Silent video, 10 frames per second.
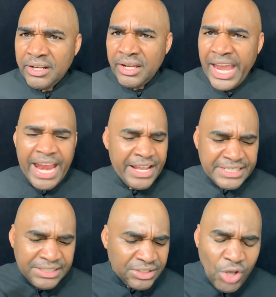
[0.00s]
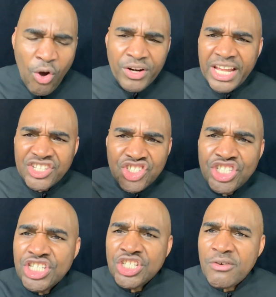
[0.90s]
and they saw that
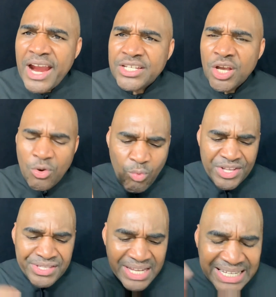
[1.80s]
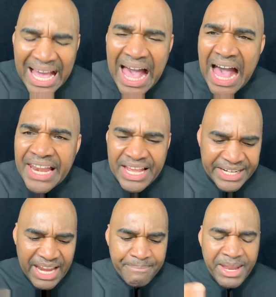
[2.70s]
Jesus Christ was the God
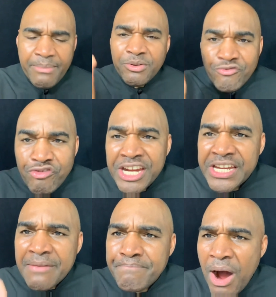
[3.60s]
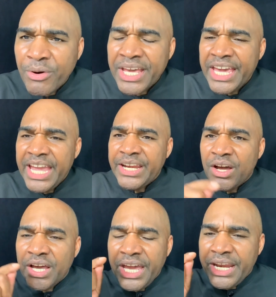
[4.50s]
that they've been reading about in
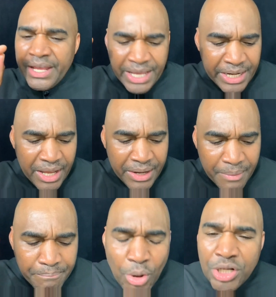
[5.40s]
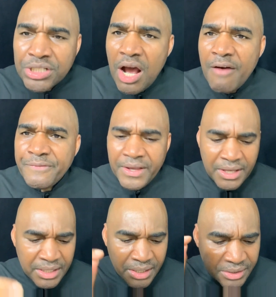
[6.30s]
the books of the
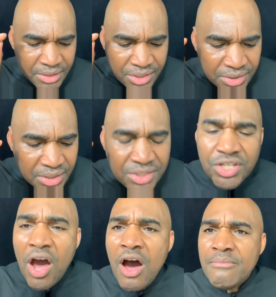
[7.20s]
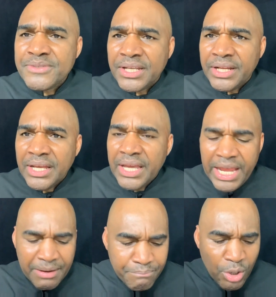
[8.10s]
Psalms and
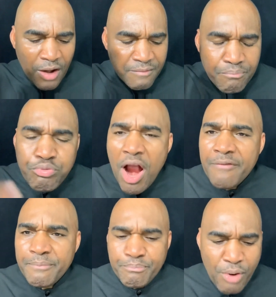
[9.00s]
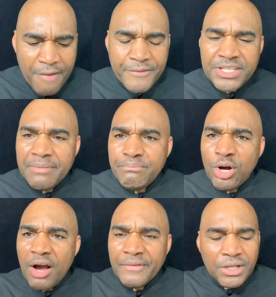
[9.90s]
the book of prophets and
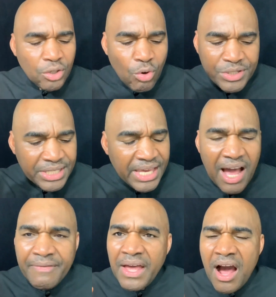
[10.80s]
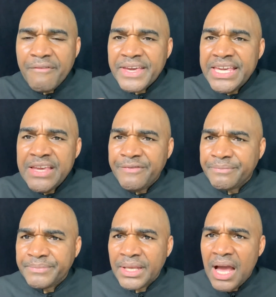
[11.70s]
book of glory to God of
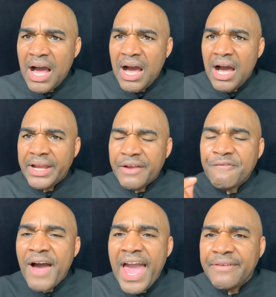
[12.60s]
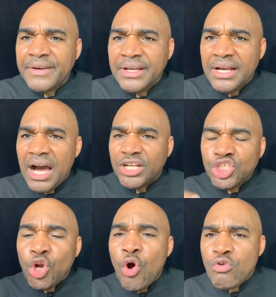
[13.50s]
even the five
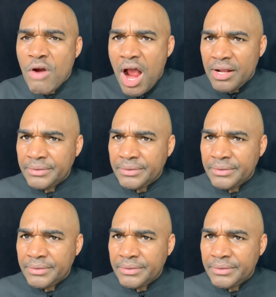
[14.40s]
Torah.